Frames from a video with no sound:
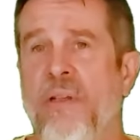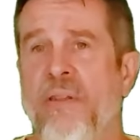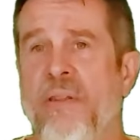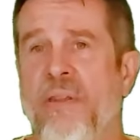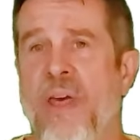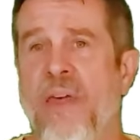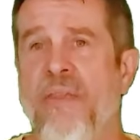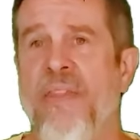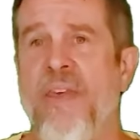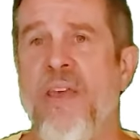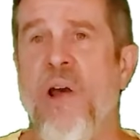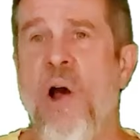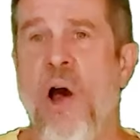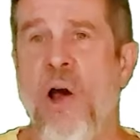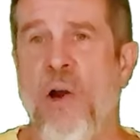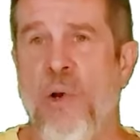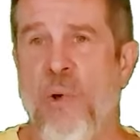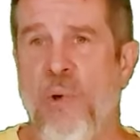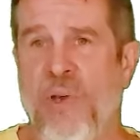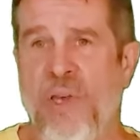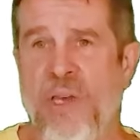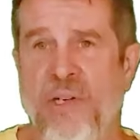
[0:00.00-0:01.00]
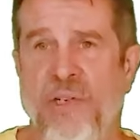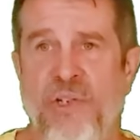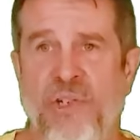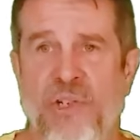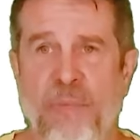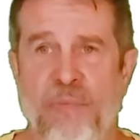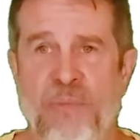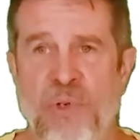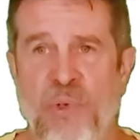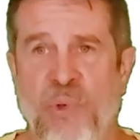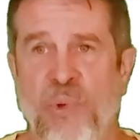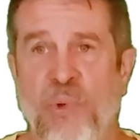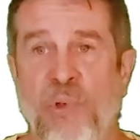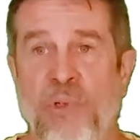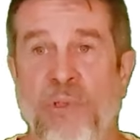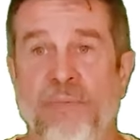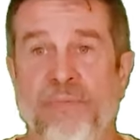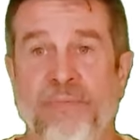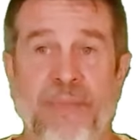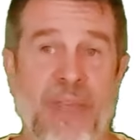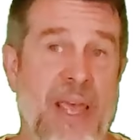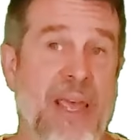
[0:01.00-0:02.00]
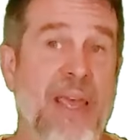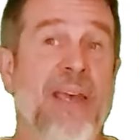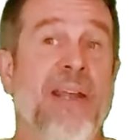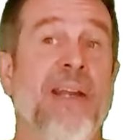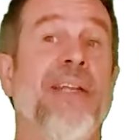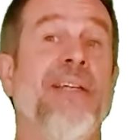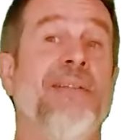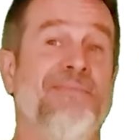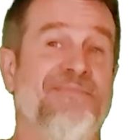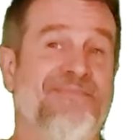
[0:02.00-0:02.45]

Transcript: than the auto kinship tool and